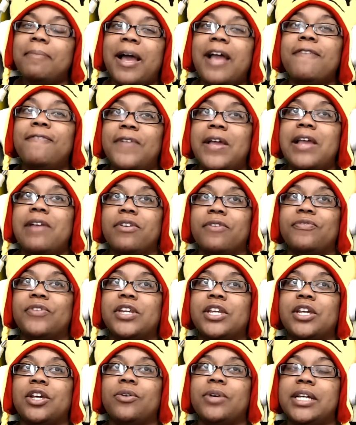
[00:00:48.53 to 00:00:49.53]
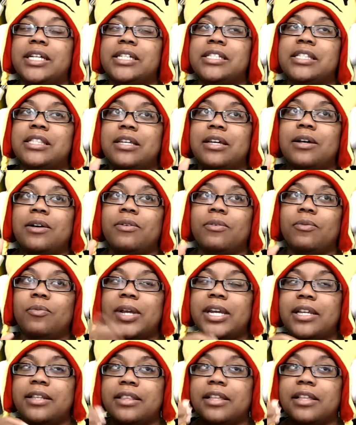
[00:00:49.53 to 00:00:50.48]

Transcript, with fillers: My favorite video is the when he,